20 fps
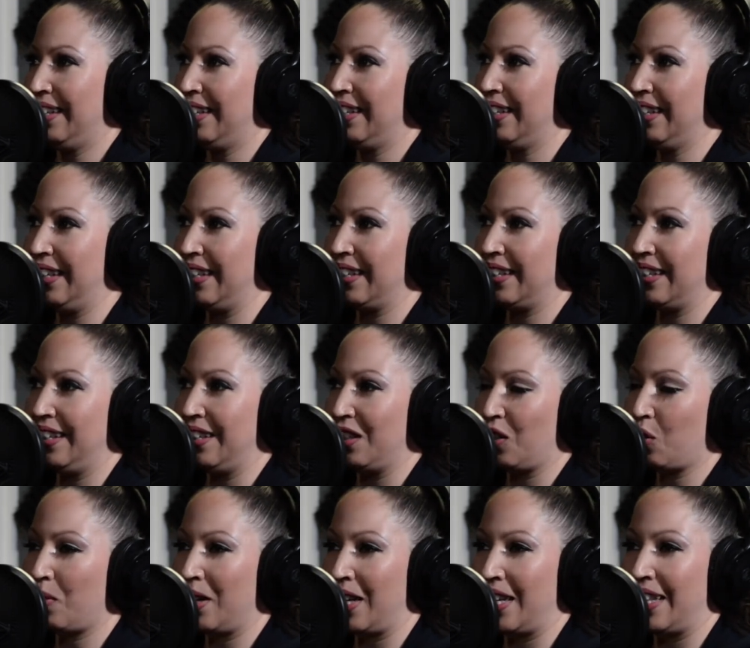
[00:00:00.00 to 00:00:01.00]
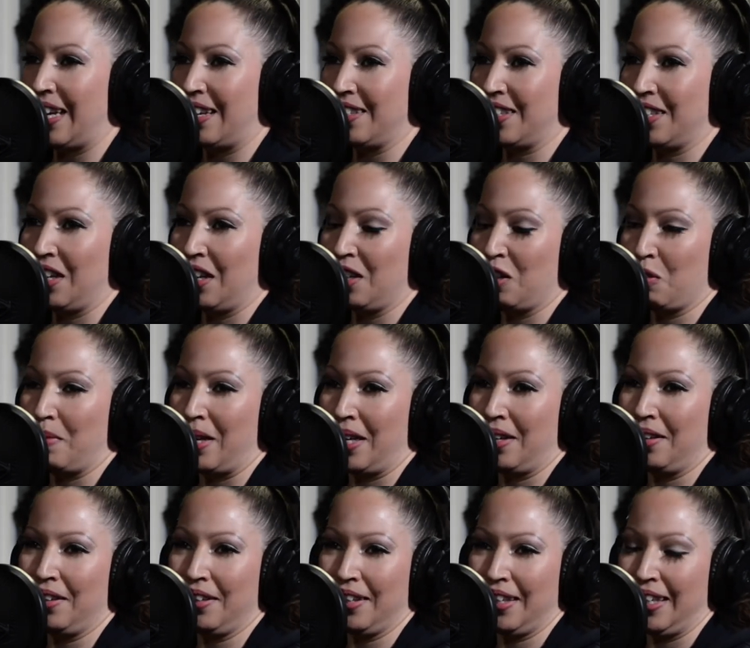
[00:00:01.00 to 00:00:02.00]
like a twenty thousand dollar
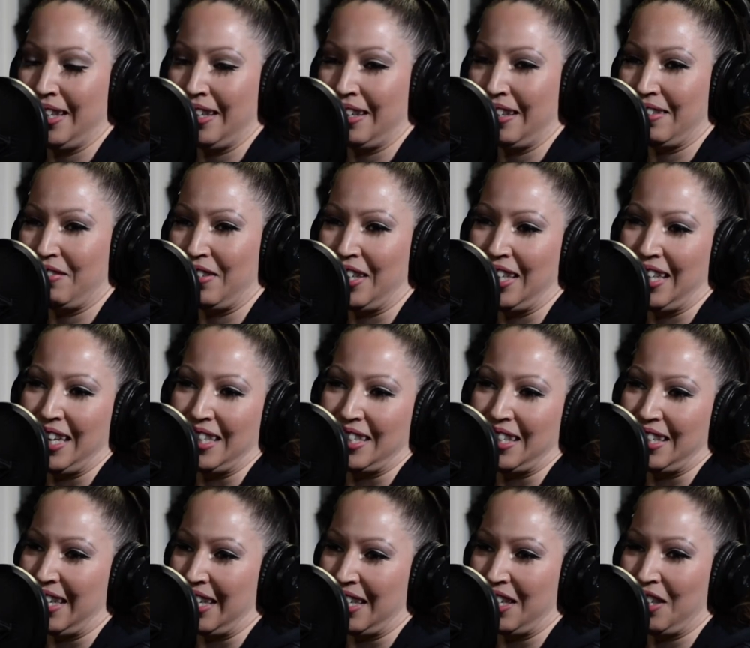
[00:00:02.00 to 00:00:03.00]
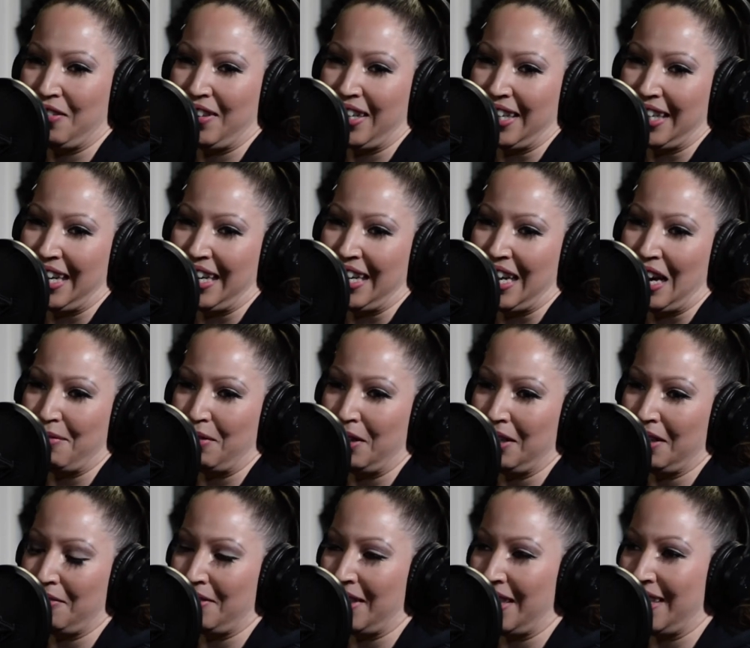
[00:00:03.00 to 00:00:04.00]
bill, and I realized that like you know I can't have
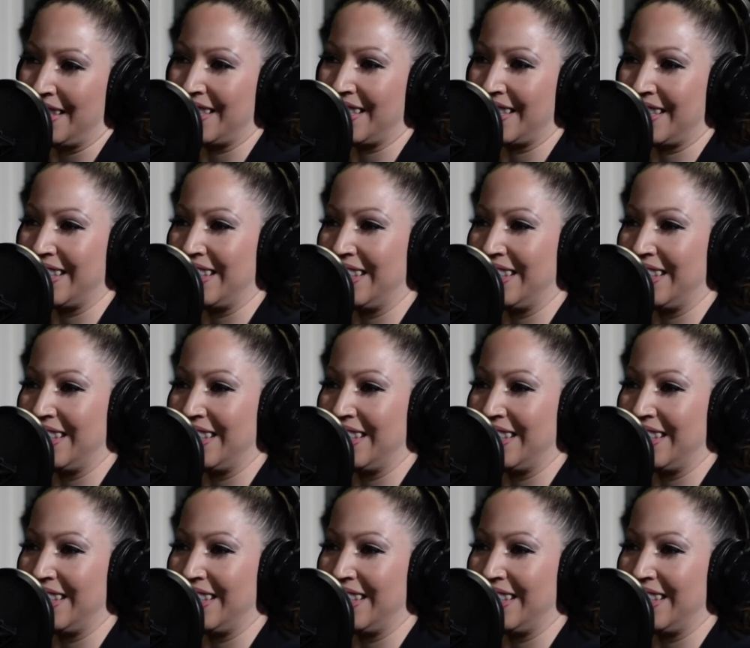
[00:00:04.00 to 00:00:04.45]
all of this.